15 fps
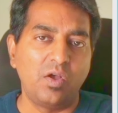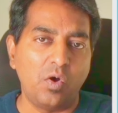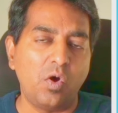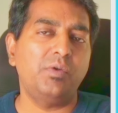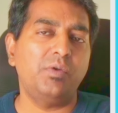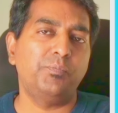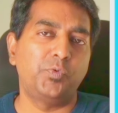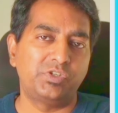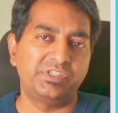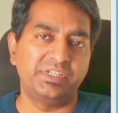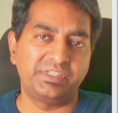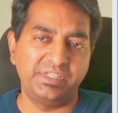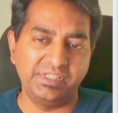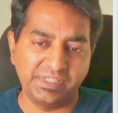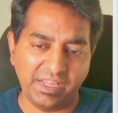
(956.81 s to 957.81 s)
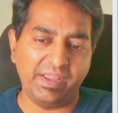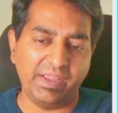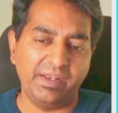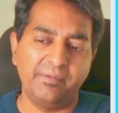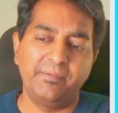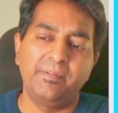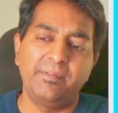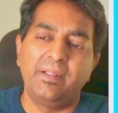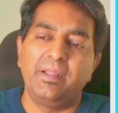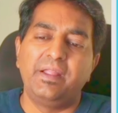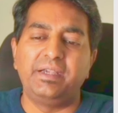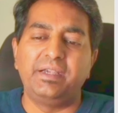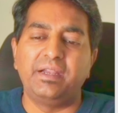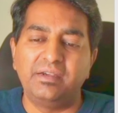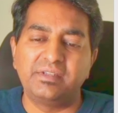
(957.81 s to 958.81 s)
on port 67,
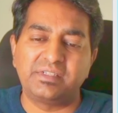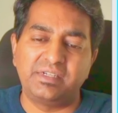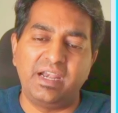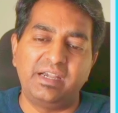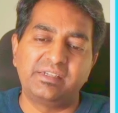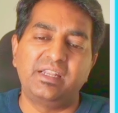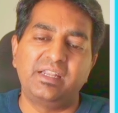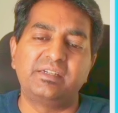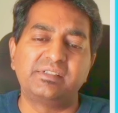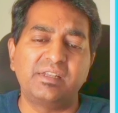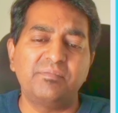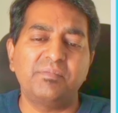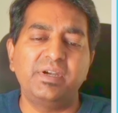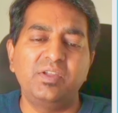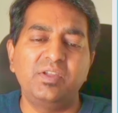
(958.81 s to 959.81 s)
it understands that somebody